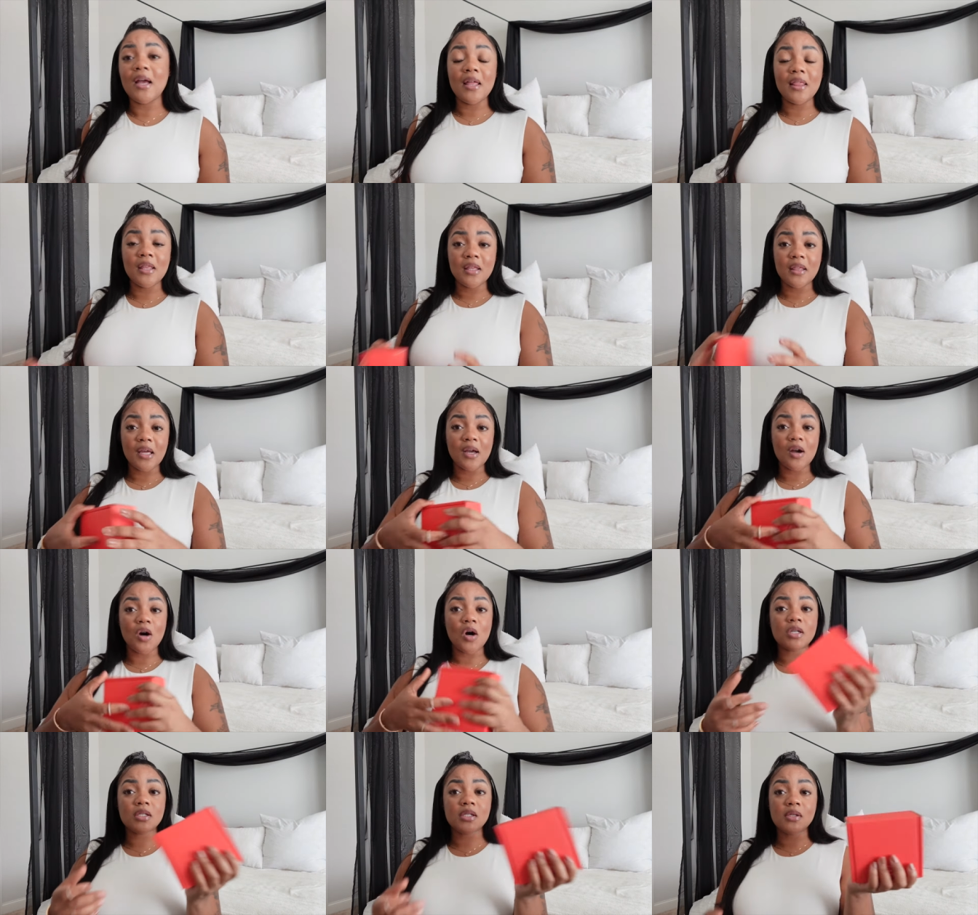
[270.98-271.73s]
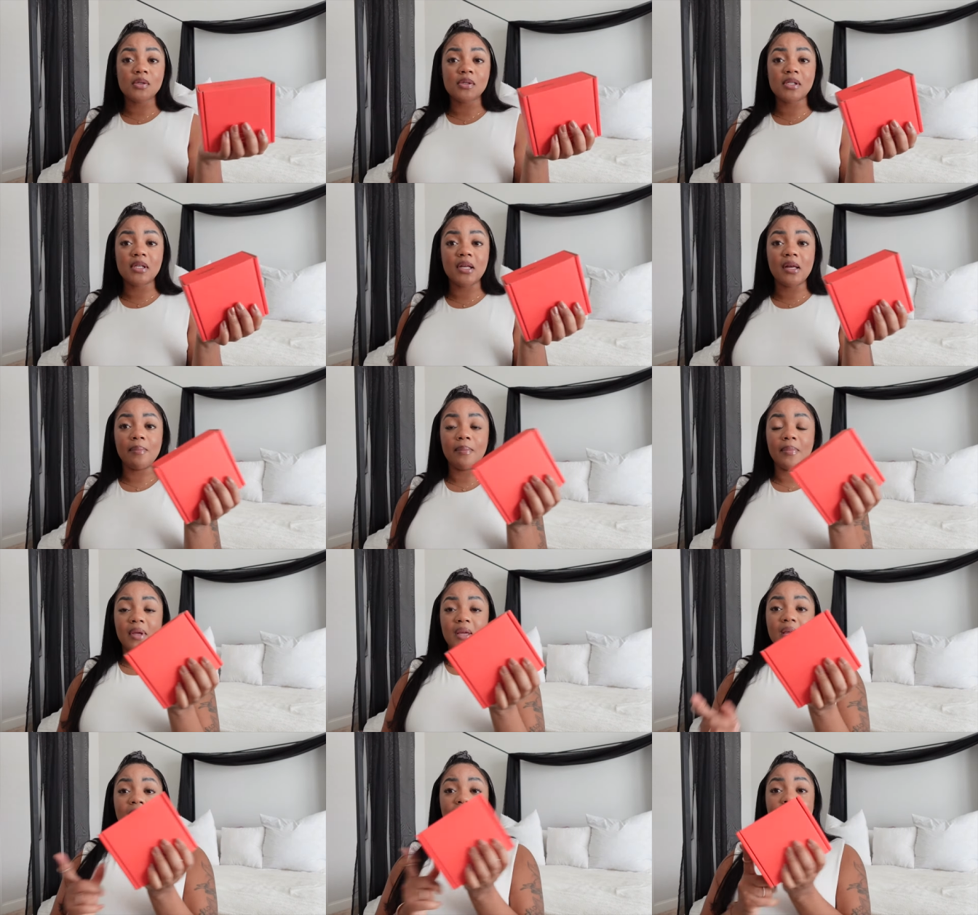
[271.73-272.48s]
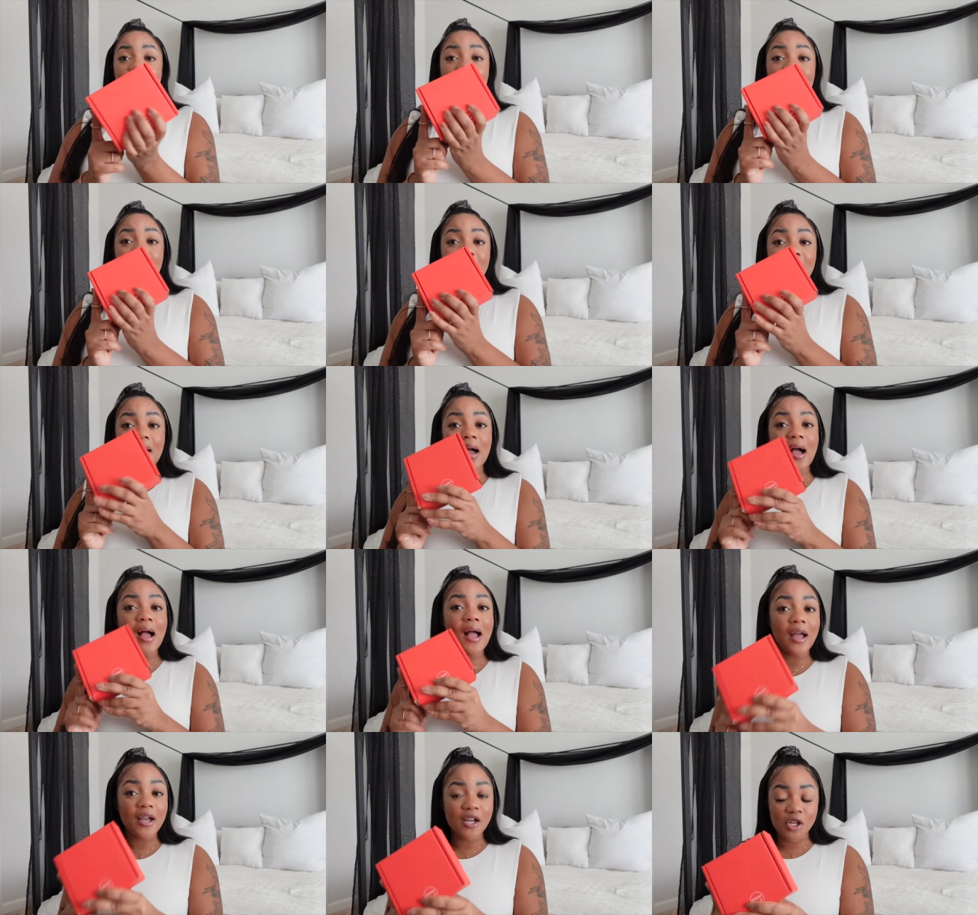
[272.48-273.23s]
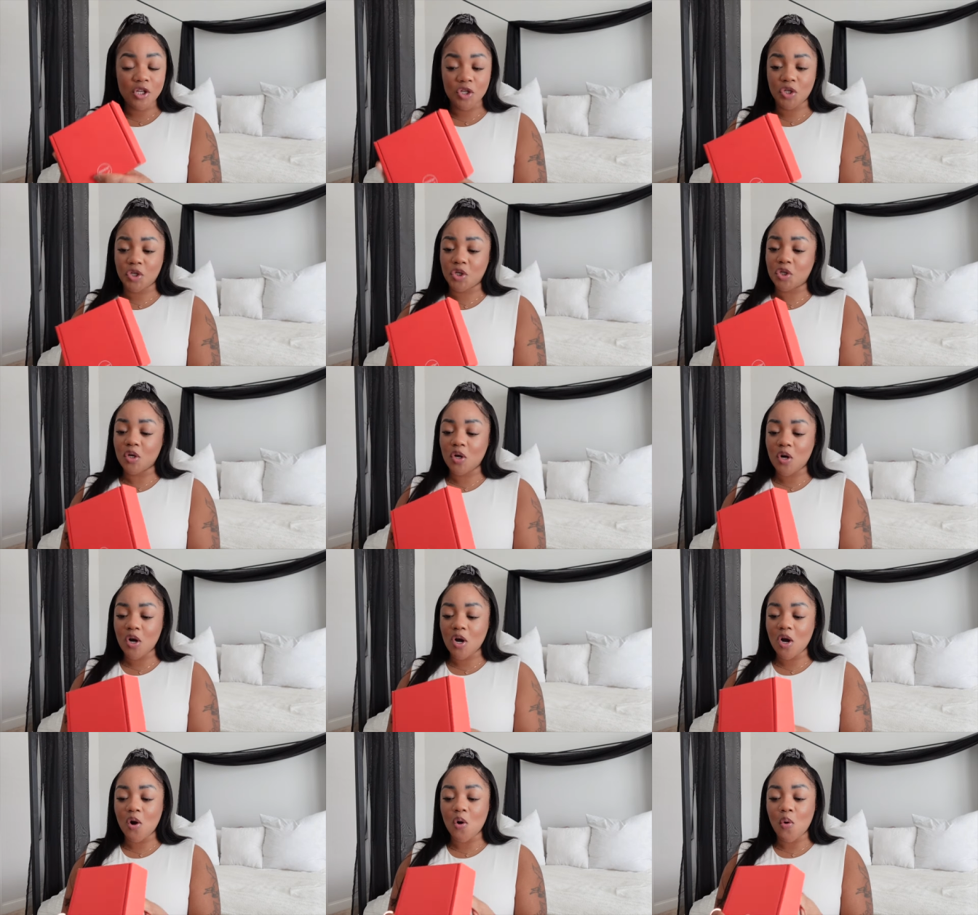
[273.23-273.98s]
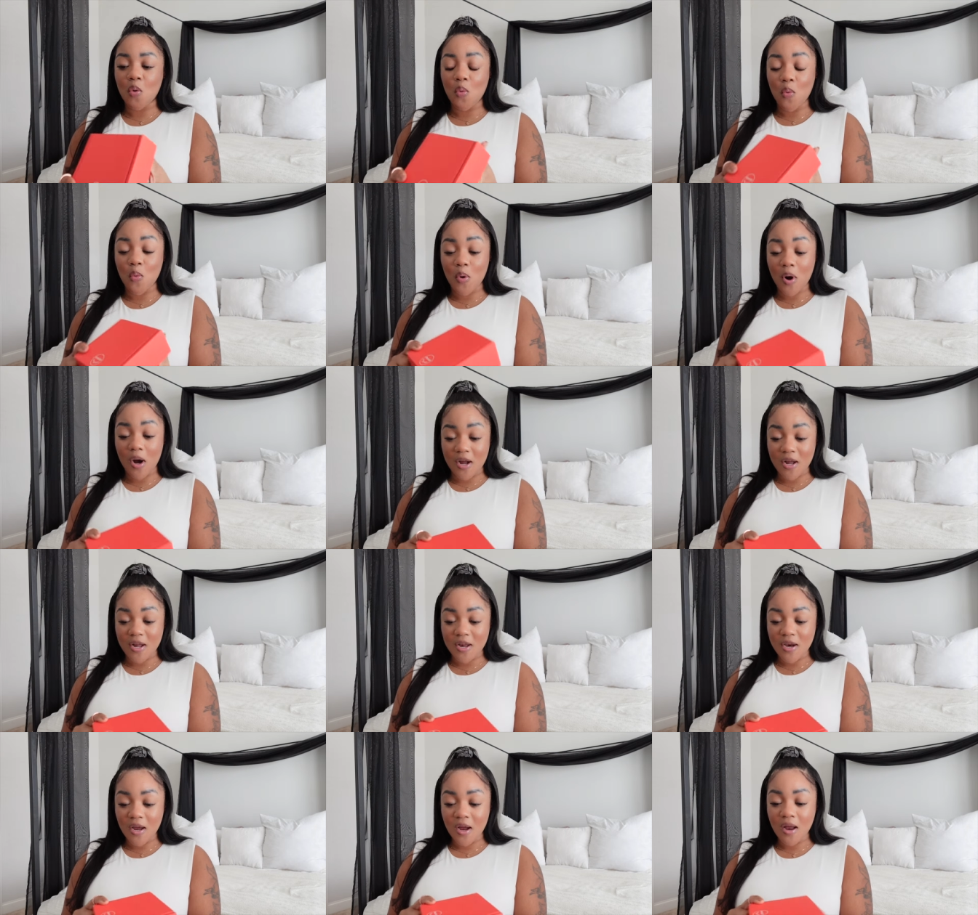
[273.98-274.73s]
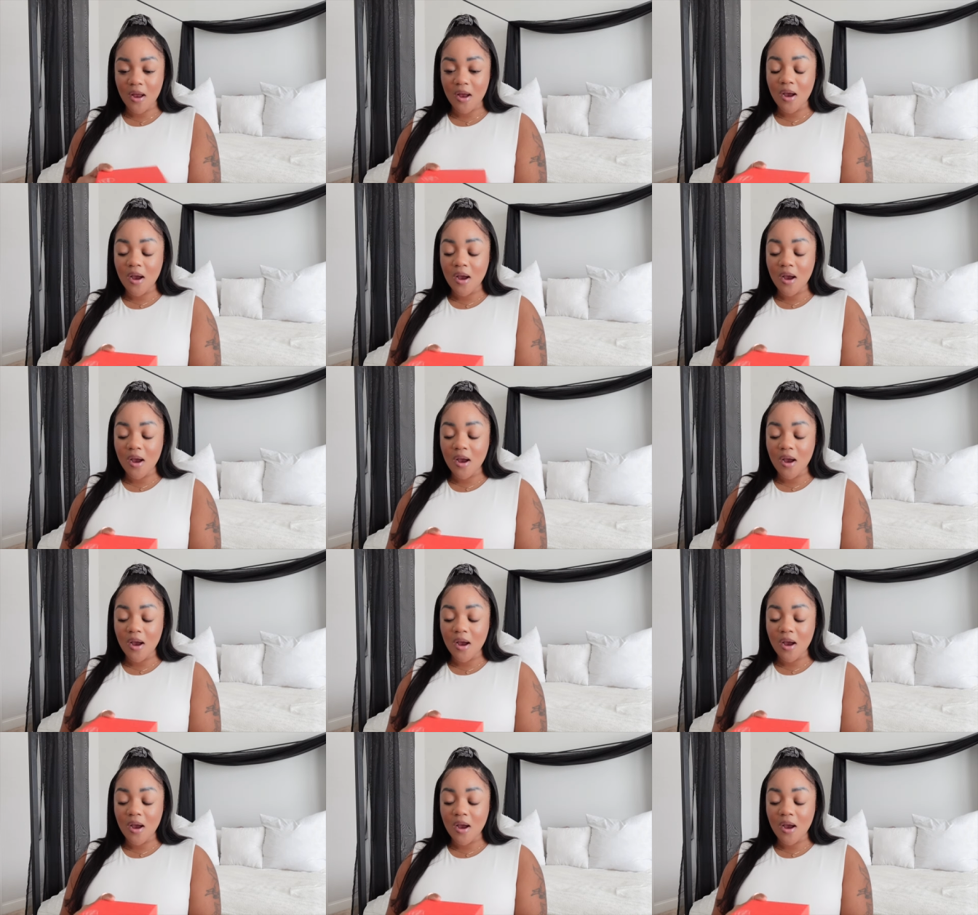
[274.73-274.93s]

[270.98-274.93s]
And then they also sent me a extra one.